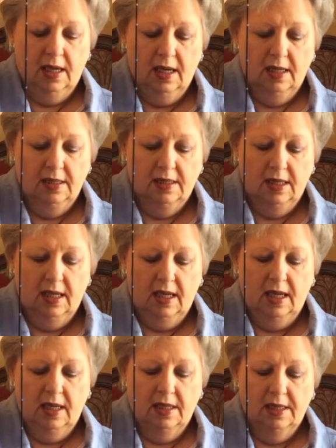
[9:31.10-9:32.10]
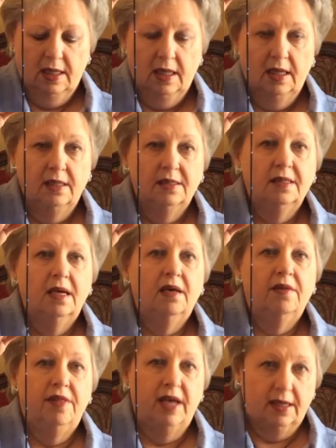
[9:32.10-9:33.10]
And it is
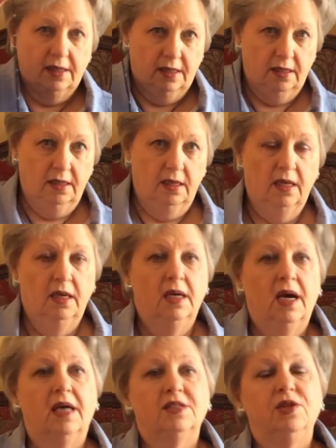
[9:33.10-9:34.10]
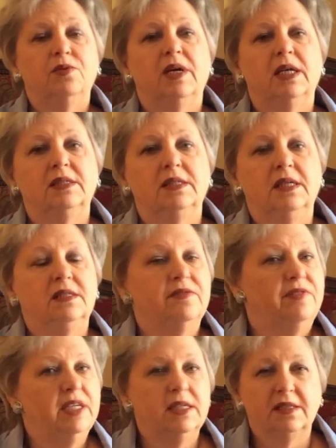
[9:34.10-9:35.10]
done. As you can see, it's
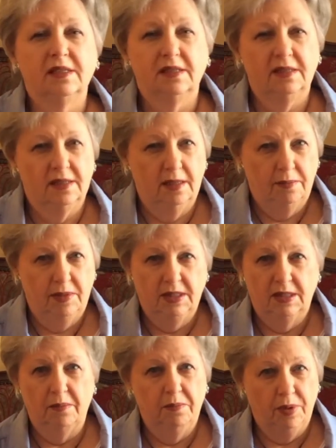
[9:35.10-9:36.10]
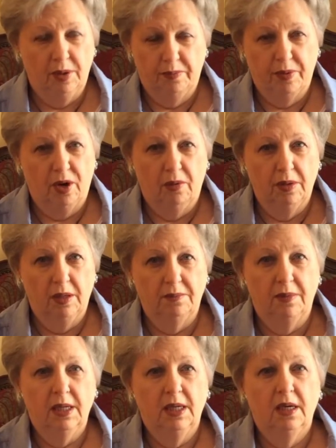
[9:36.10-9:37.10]
very simple
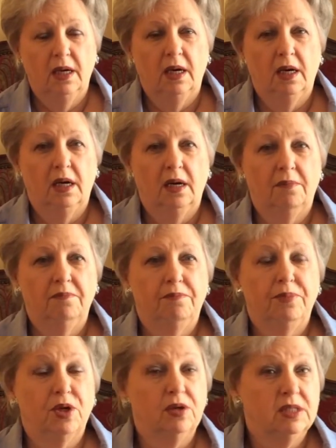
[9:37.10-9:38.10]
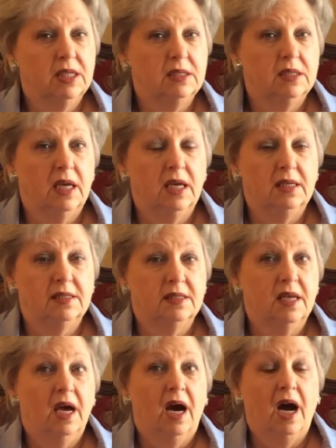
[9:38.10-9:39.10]
problem. Process
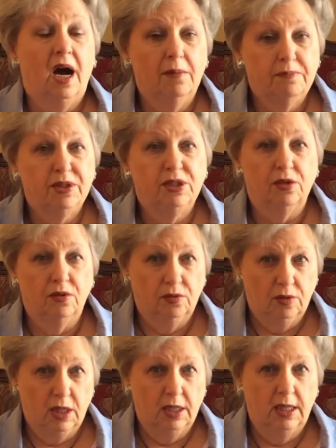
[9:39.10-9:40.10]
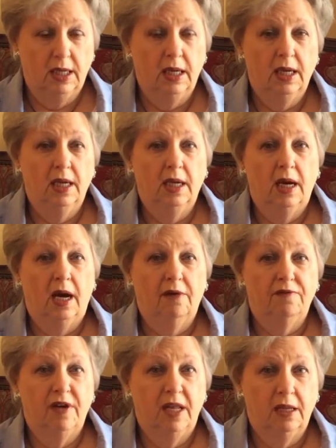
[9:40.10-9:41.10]
is absolutely
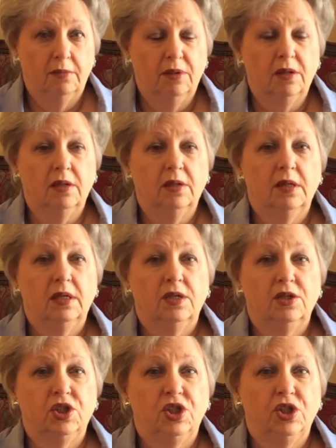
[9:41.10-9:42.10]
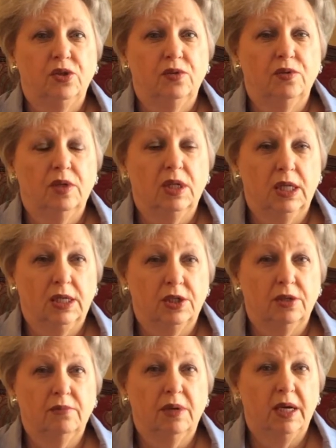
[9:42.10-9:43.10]
available to
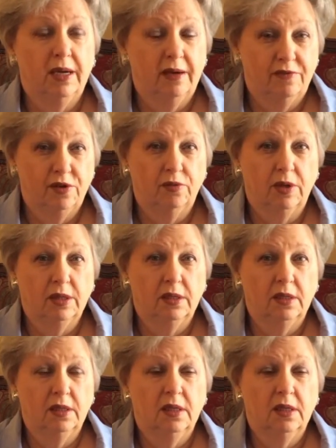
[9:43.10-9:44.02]
learn by everyone.